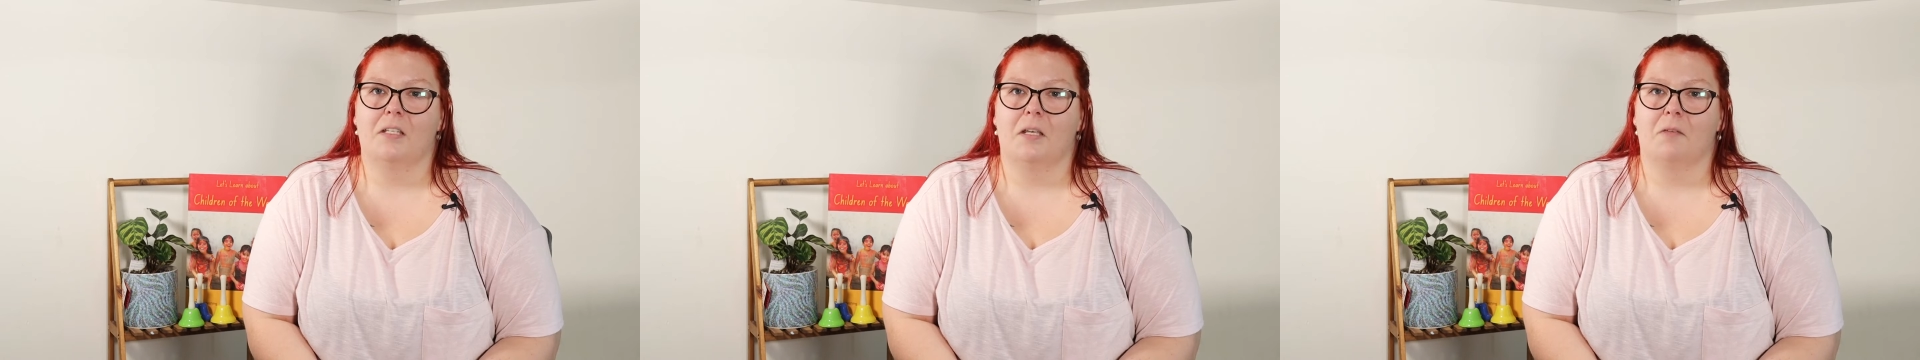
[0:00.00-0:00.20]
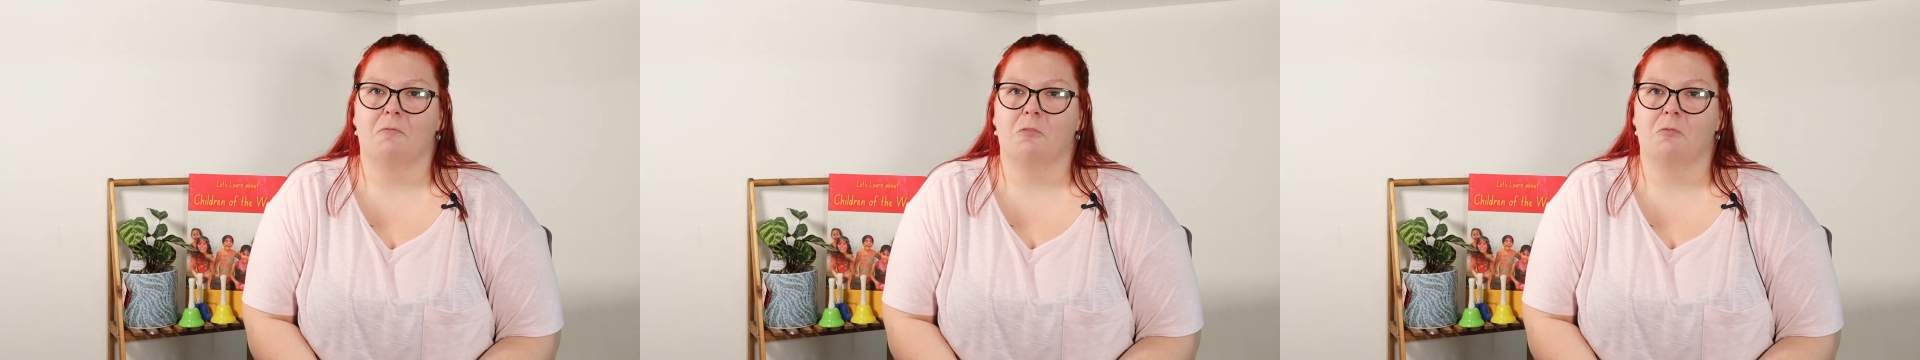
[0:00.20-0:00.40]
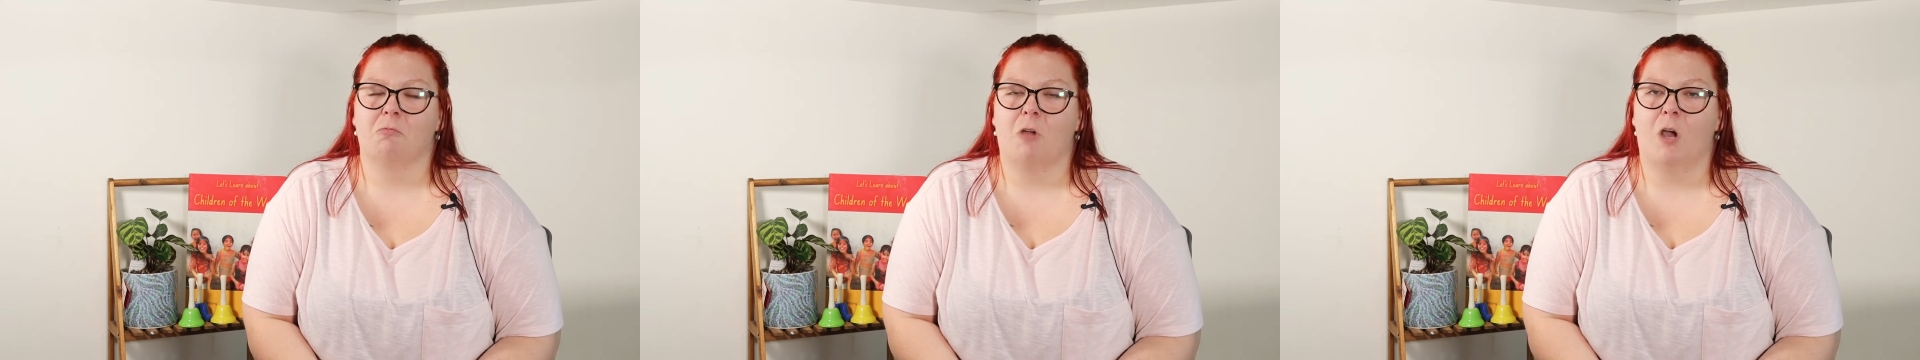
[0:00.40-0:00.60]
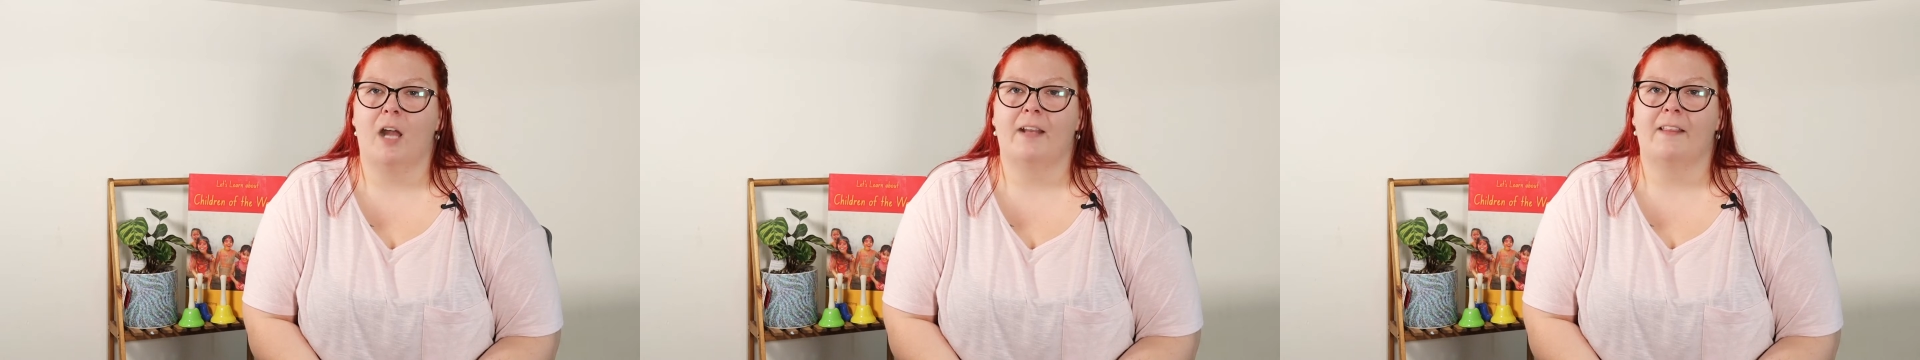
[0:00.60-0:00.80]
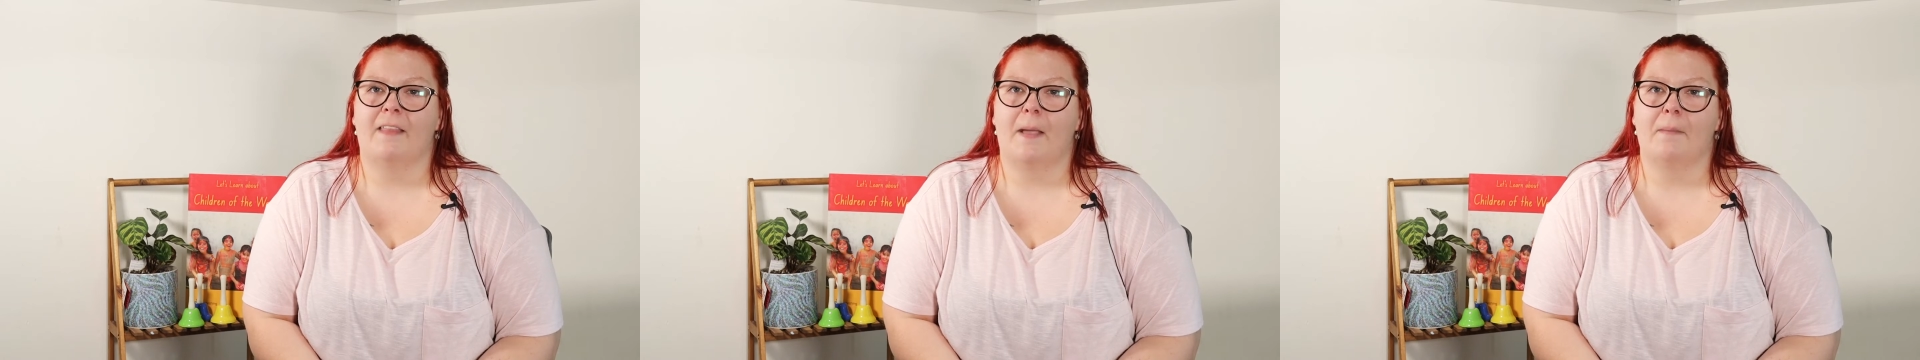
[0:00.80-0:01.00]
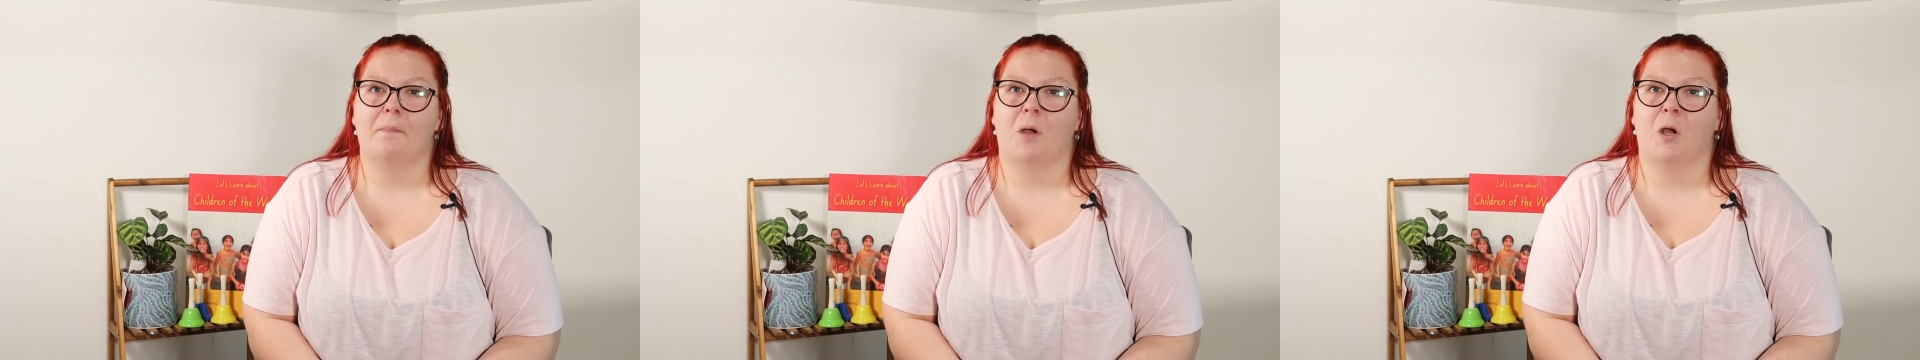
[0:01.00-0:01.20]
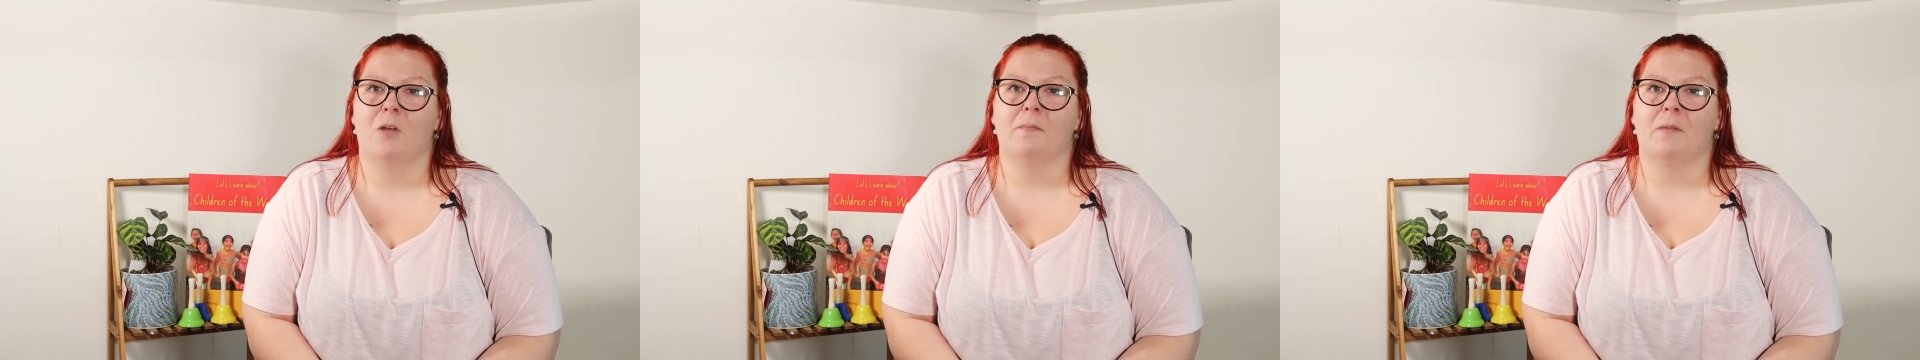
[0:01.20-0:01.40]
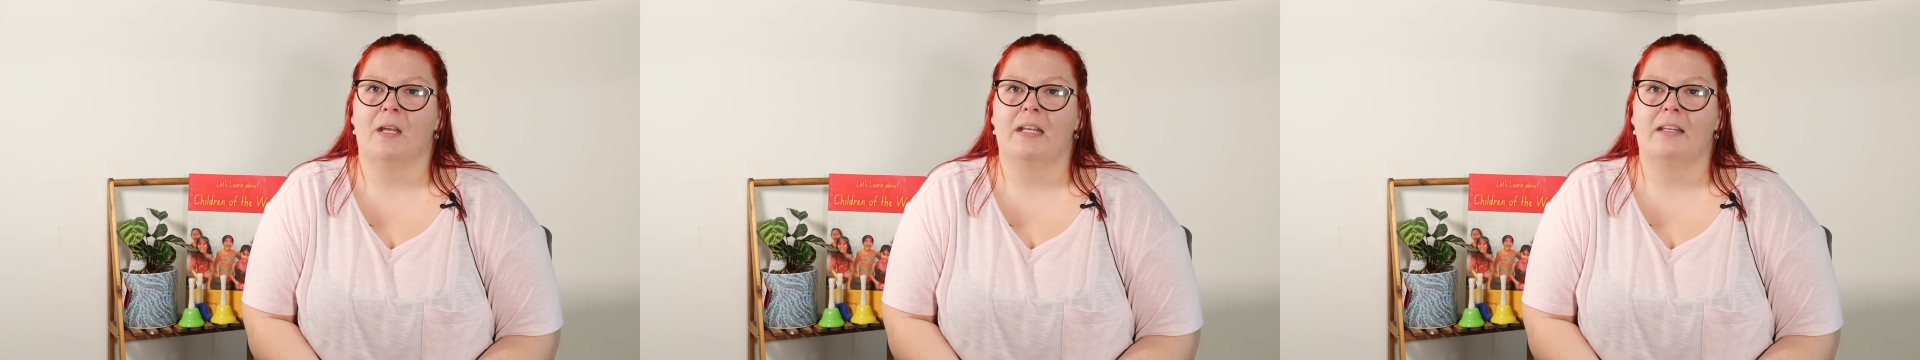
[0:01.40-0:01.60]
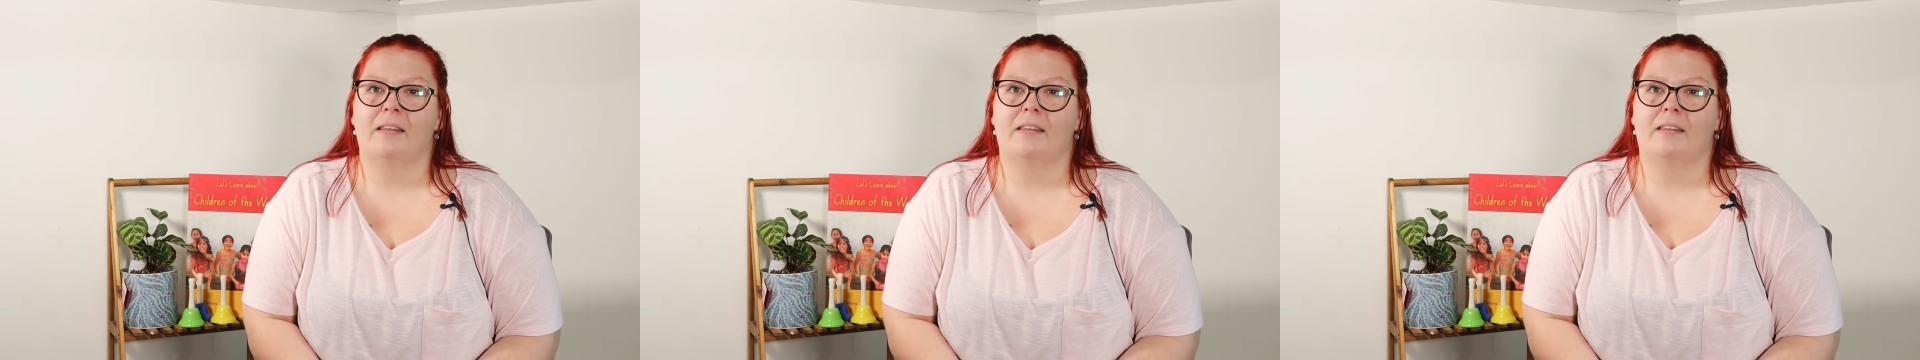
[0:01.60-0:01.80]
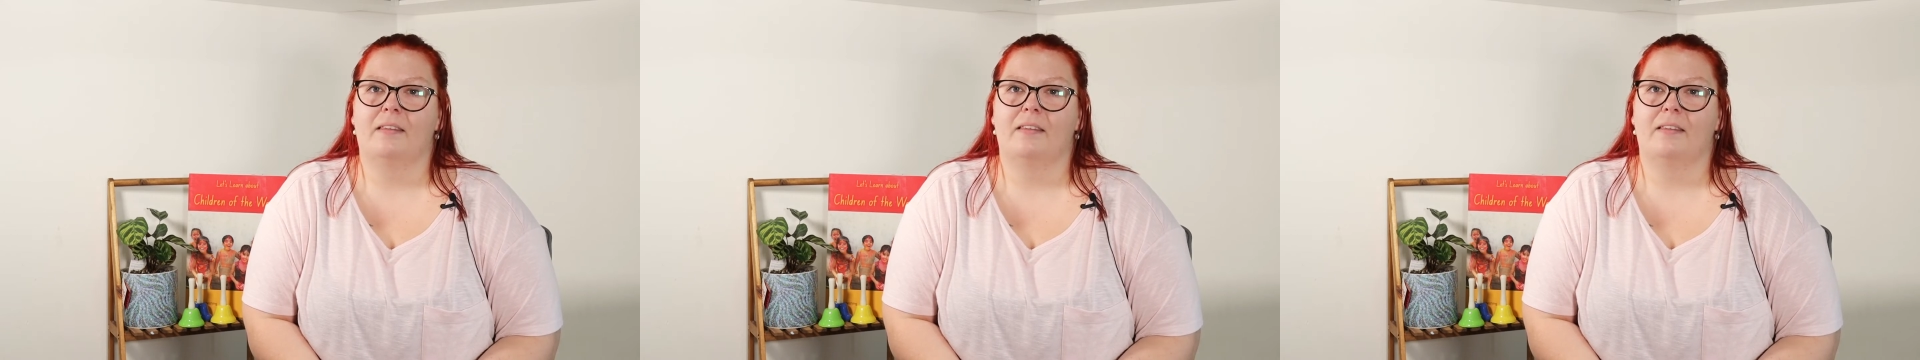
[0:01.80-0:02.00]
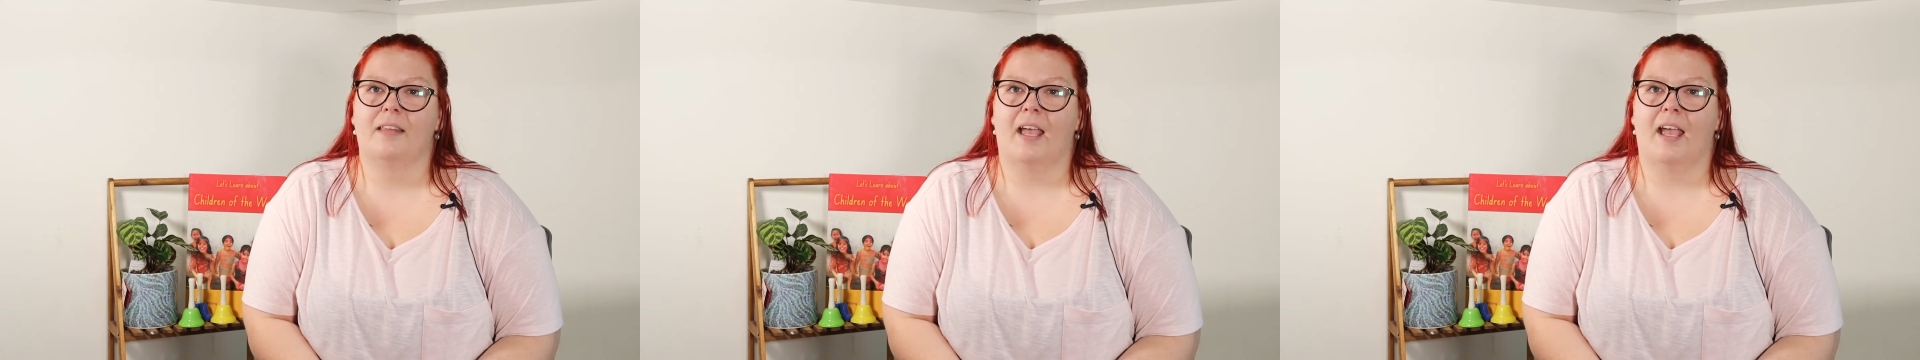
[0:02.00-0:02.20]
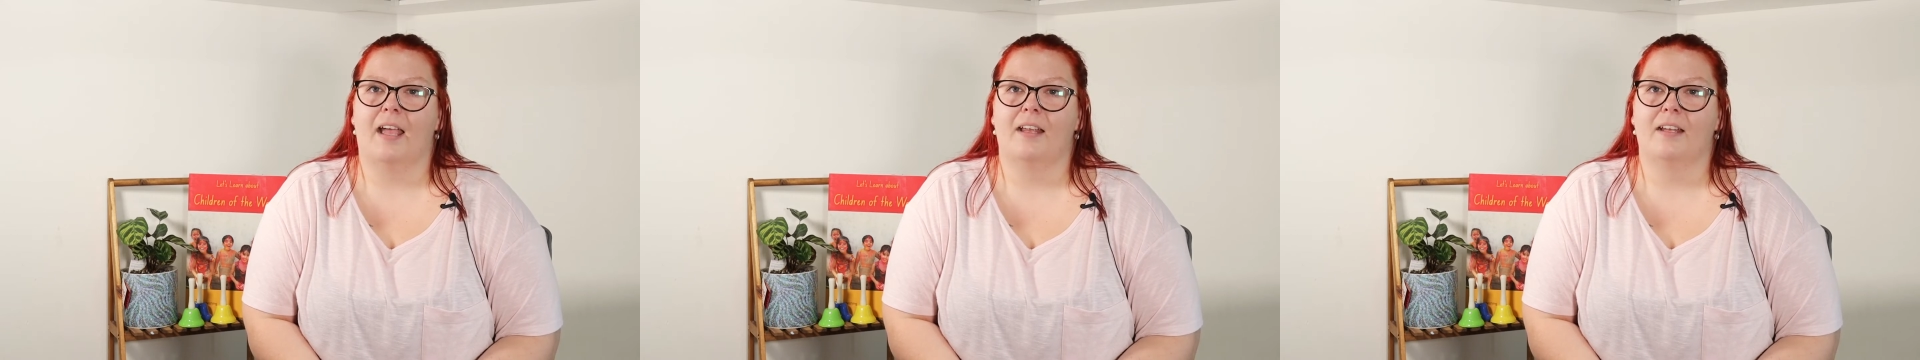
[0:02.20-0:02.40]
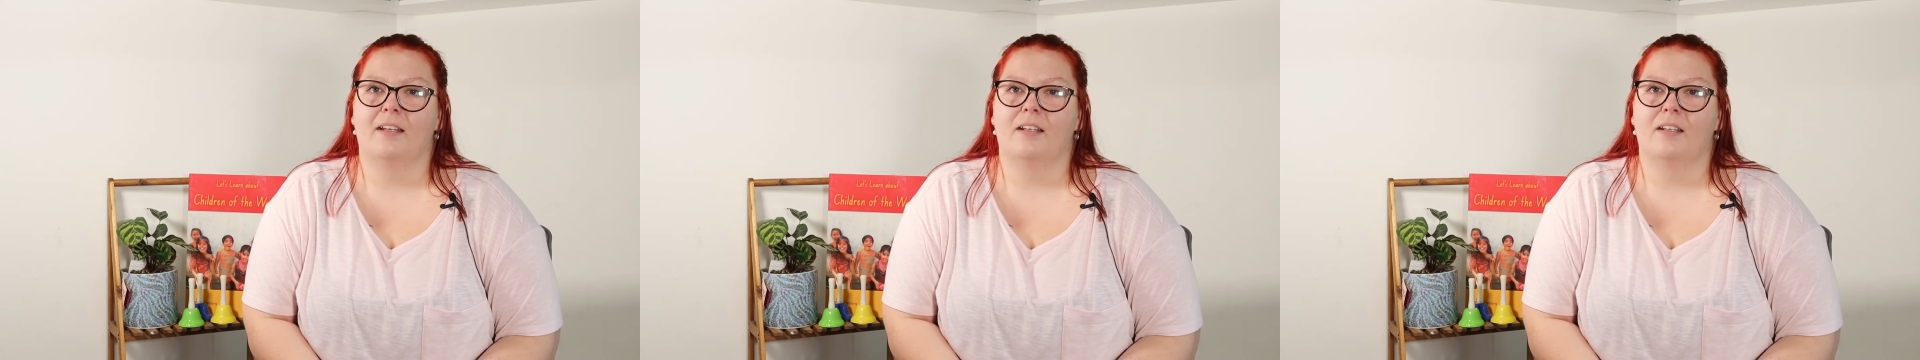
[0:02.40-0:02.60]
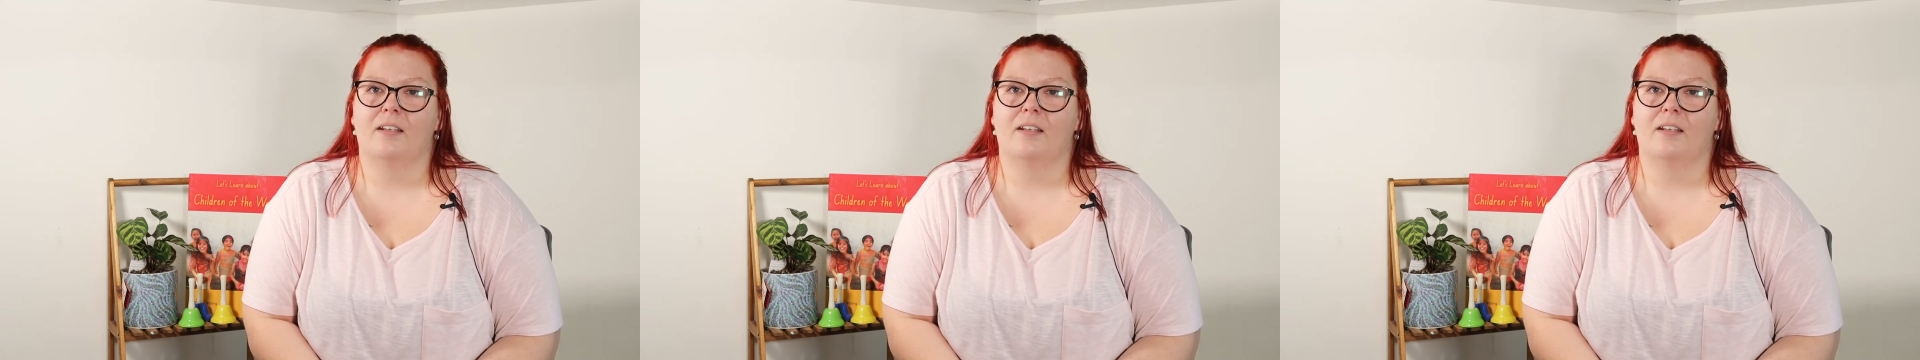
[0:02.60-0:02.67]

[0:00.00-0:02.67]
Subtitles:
it was right in that moment that